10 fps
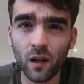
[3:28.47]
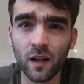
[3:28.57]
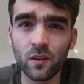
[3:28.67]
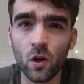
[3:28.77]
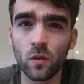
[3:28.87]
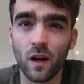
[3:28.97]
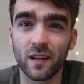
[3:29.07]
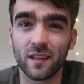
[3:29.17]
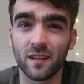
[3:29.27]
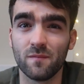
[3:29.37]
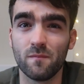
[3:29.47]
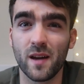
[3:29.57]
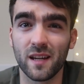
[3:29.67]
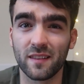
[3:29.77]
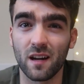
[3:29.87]
I know that I can
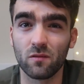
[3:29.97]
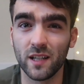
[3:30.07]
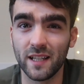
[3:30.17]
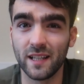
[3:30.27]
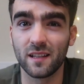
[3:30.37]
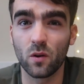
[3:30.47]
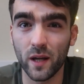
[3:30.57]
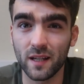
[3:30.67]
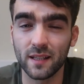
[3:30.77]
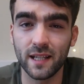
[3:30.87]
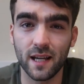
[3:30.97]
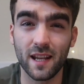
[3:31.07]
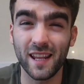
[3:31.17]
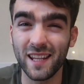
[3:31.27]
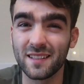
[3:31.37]
make that really quickly
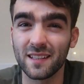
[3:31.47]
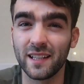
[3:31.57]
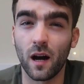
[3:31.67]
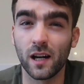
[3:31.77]
and easily.